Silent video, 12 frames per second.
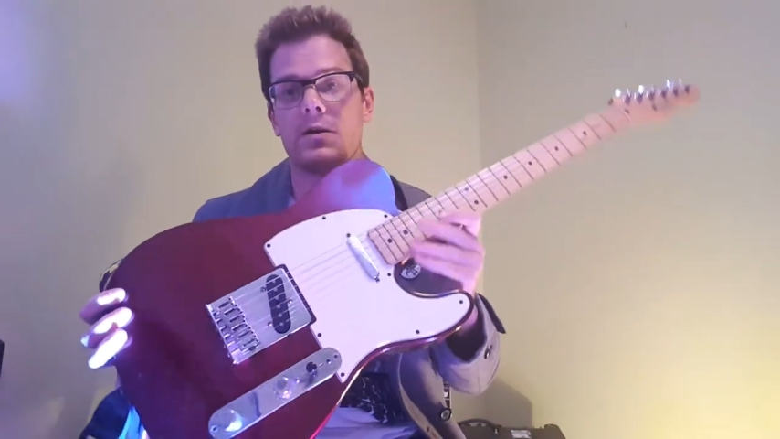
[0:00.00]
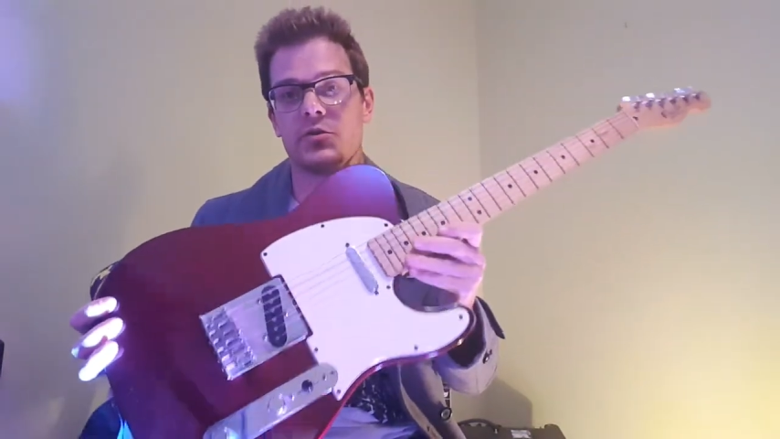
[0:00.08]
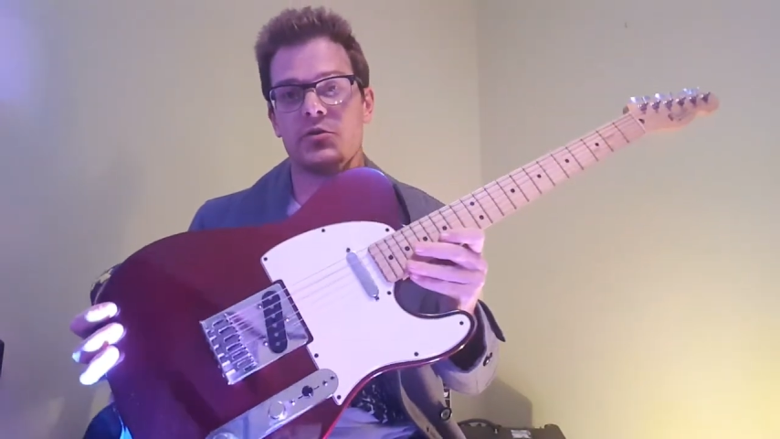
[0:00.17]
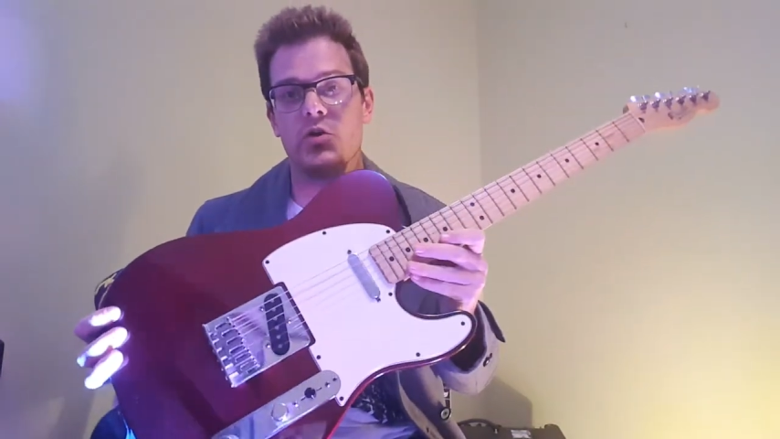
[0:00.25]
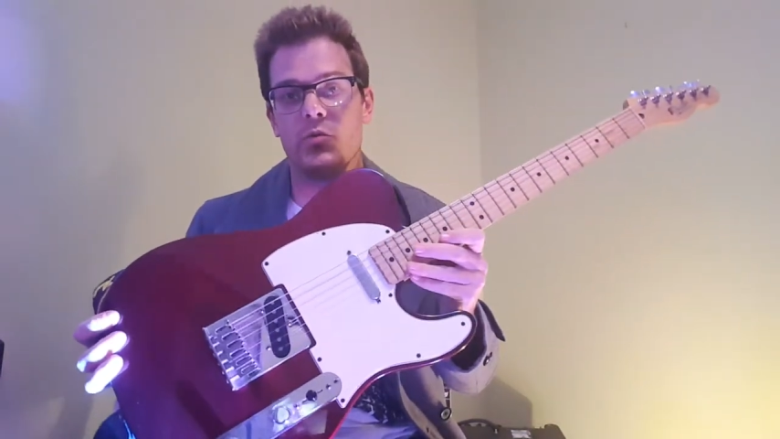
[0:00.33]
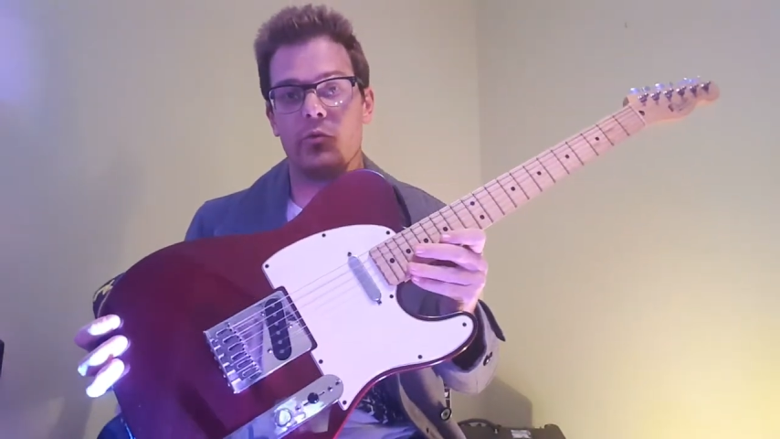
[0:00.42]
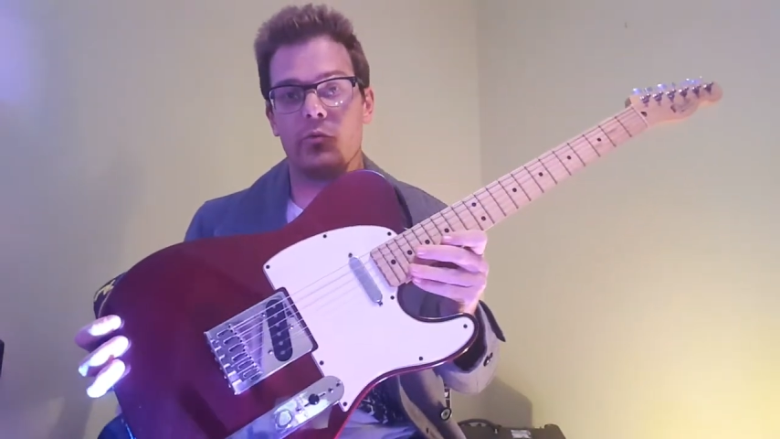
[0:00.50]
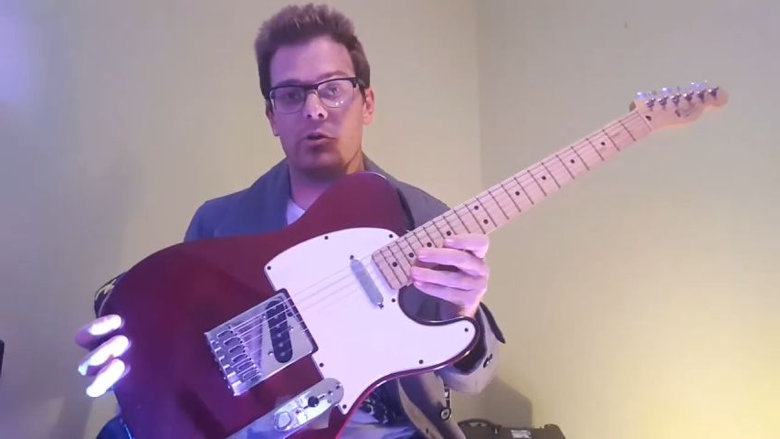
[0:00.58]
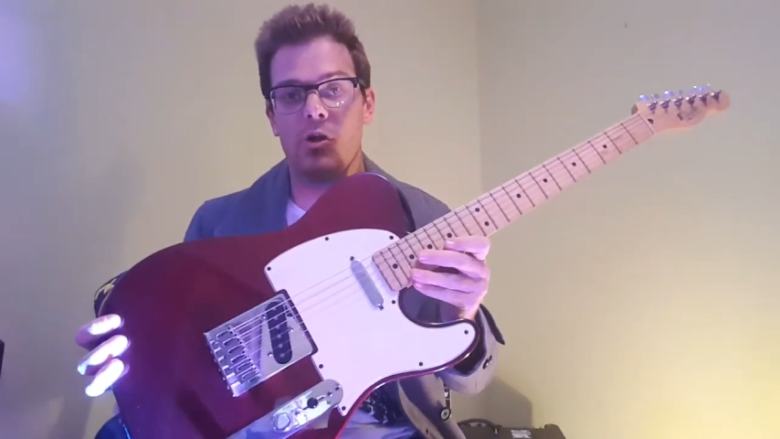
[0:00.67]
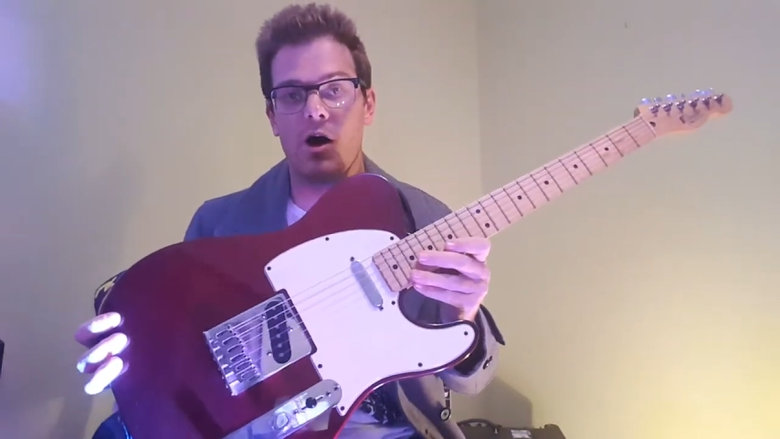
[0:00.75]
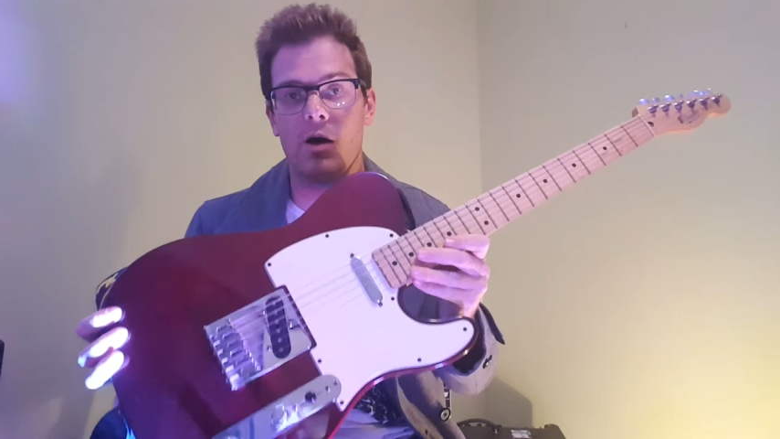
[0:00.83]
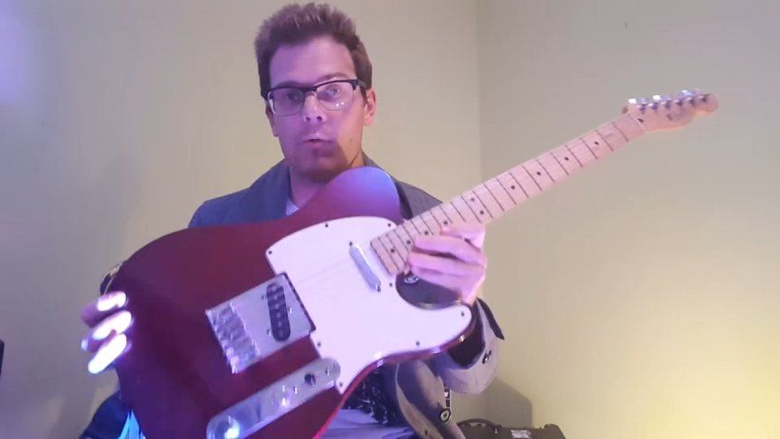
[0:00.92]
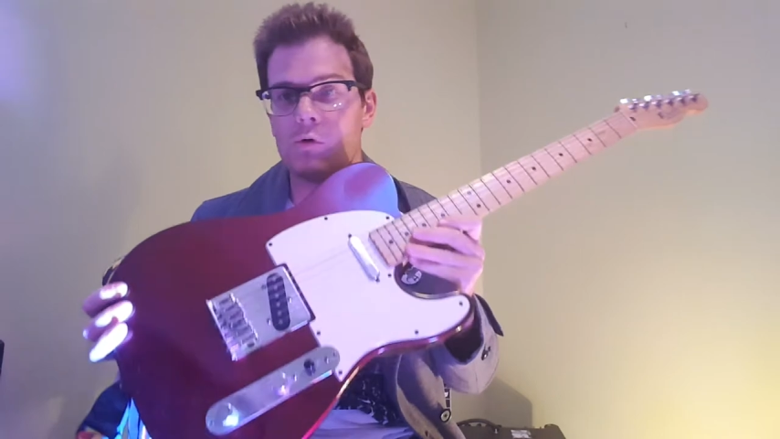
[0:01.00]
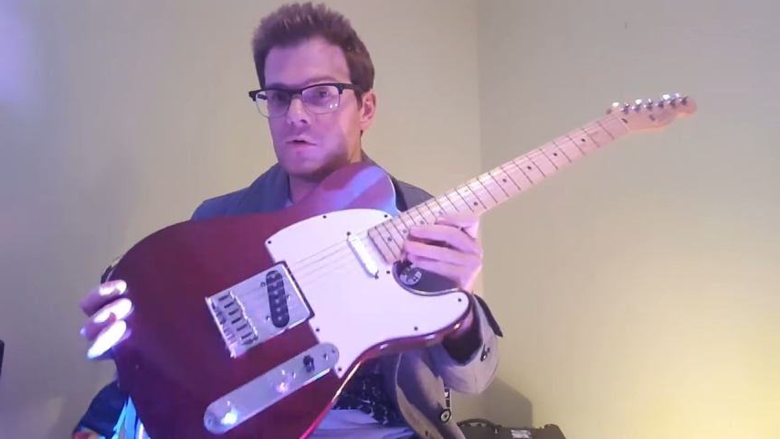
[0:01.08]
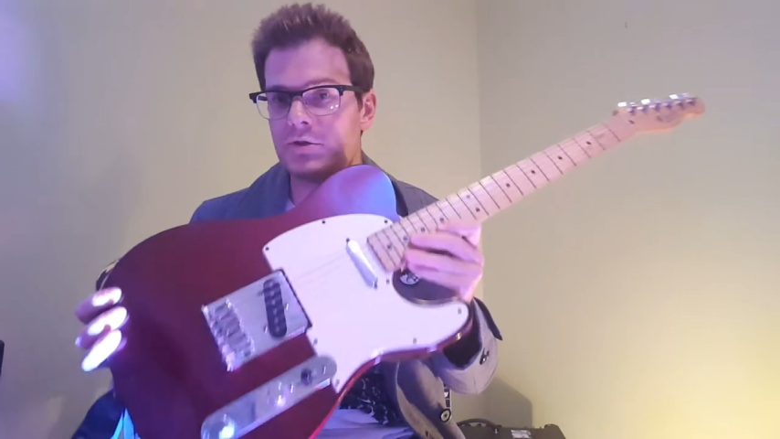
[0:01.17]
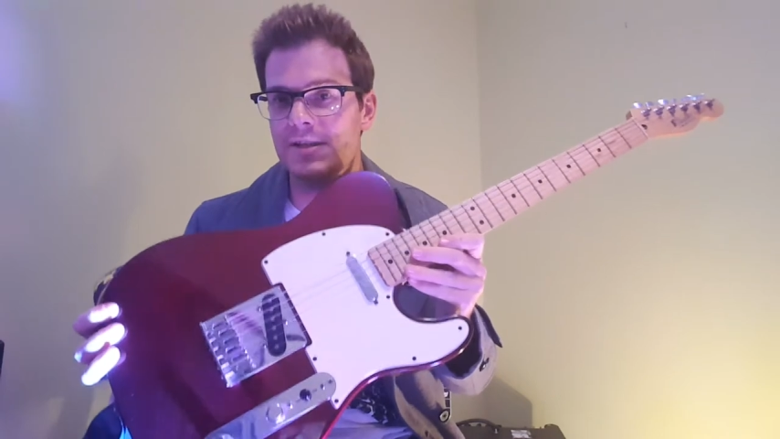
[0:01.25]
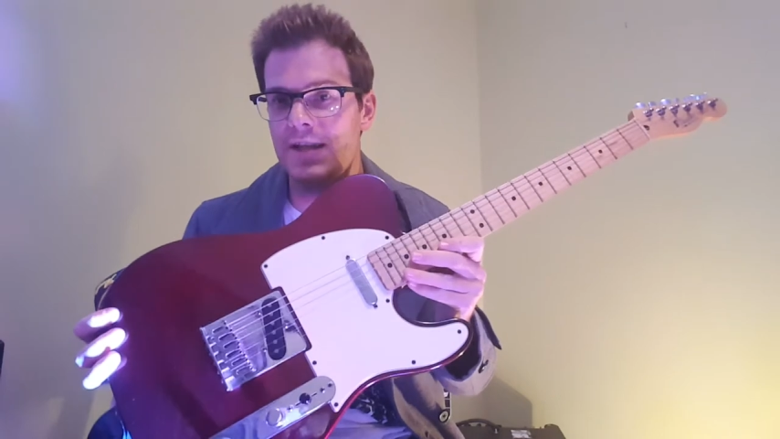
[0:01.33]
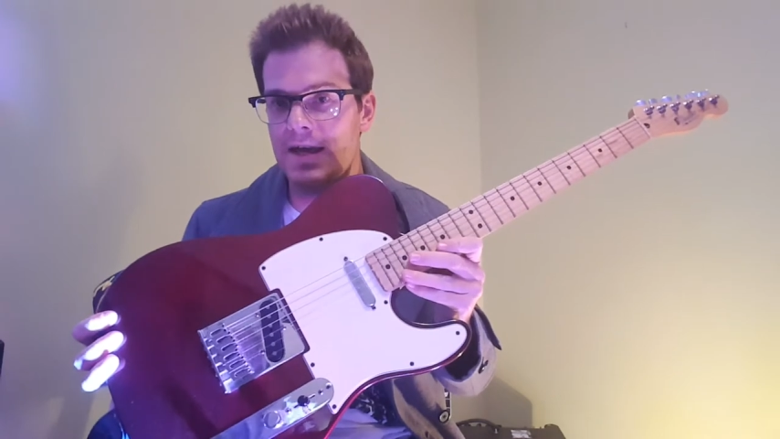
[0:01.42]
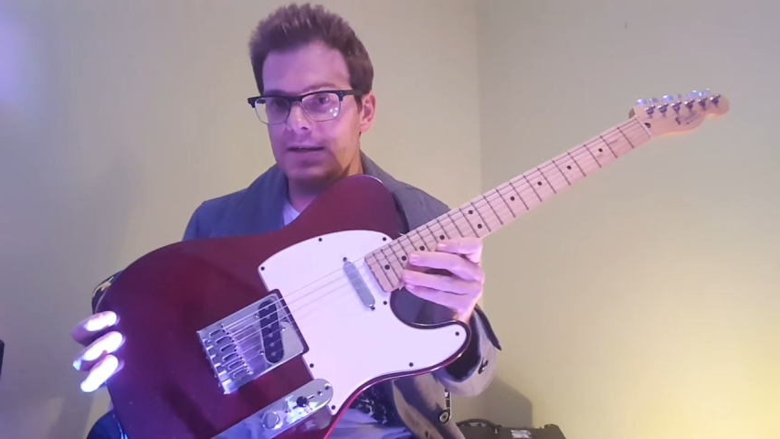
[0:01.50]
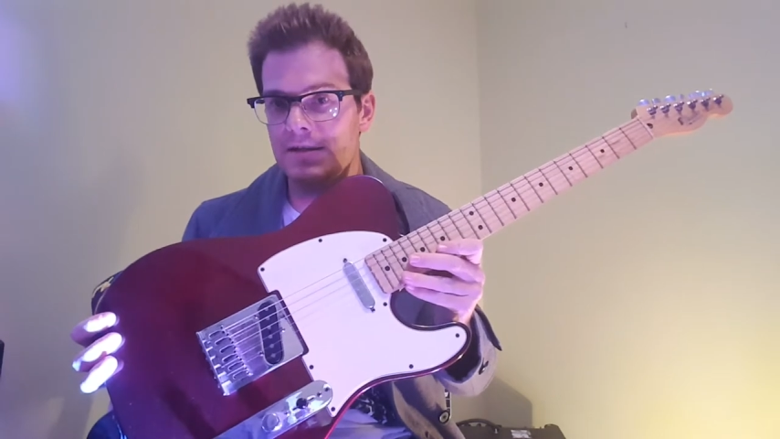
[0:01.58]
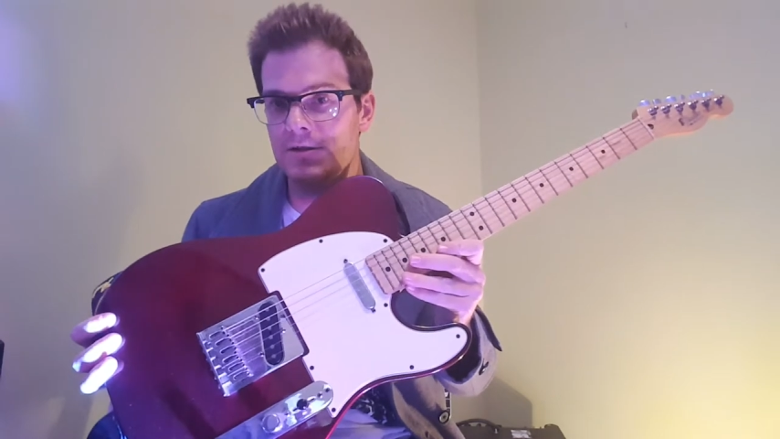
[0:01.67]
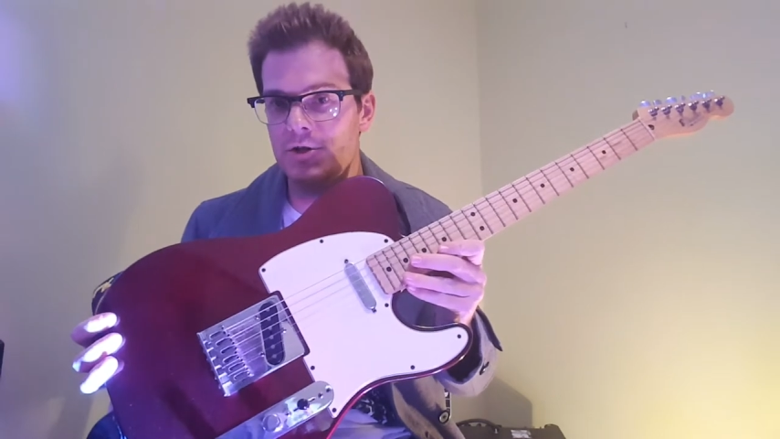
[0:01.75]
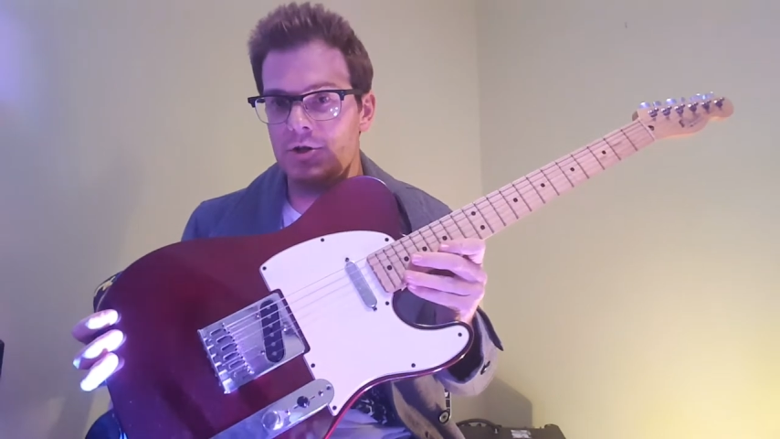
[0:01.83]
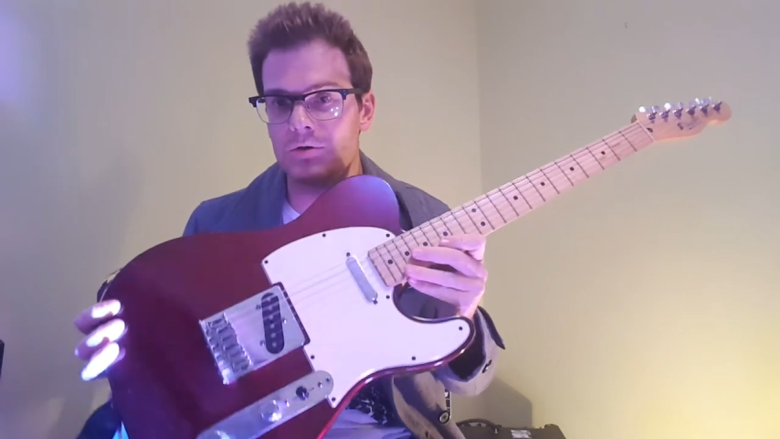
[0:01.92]
super reliable, stays
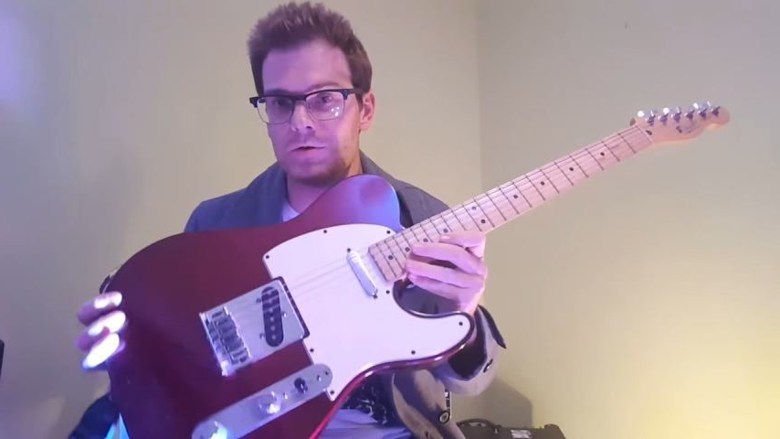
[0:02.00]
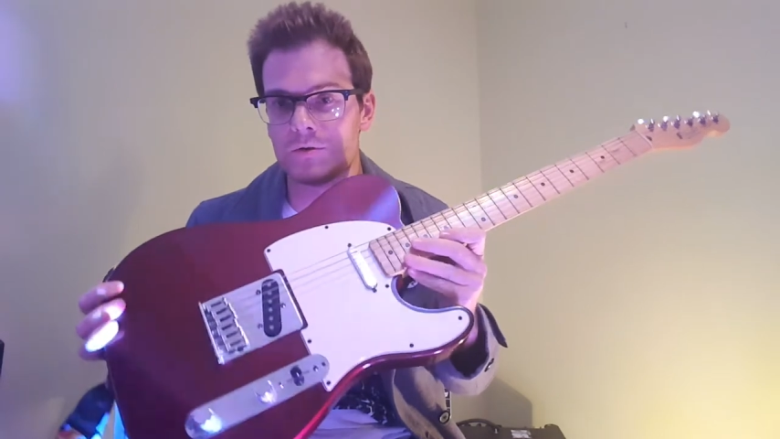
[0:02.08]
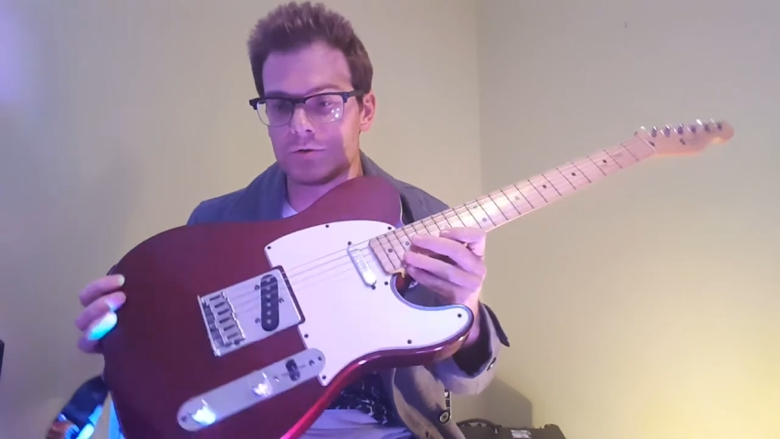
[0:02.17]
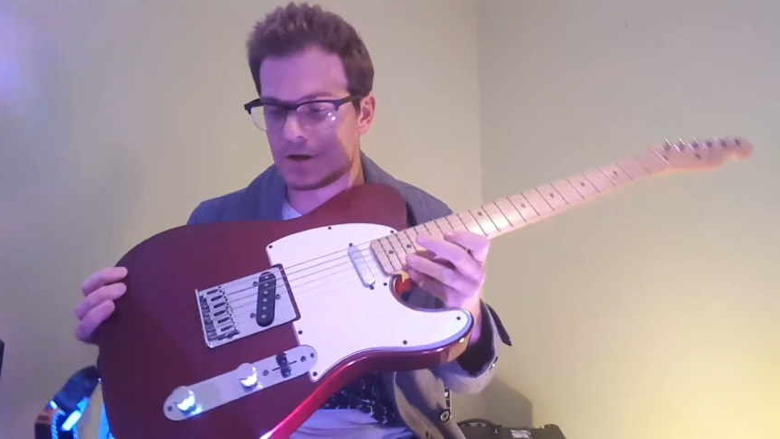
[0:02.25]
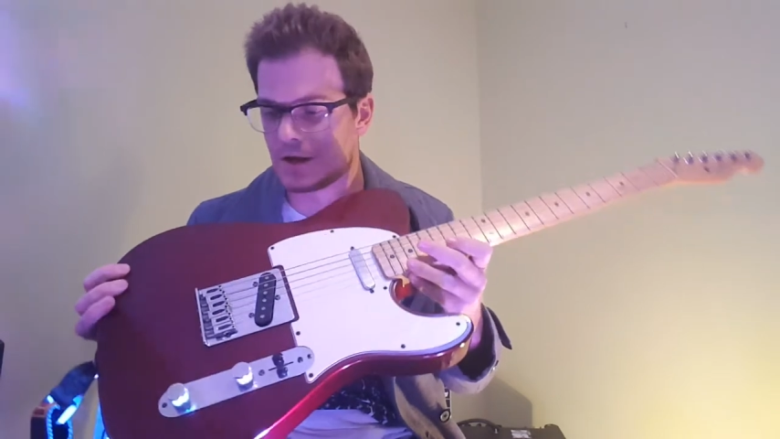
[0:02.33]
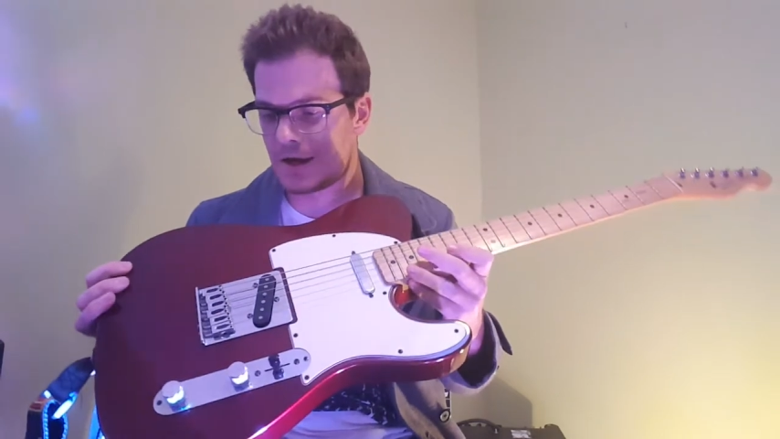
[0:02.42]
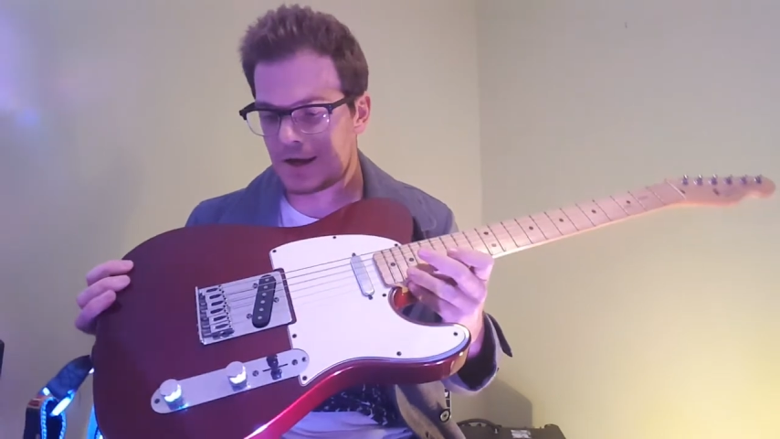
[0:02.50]
in tune.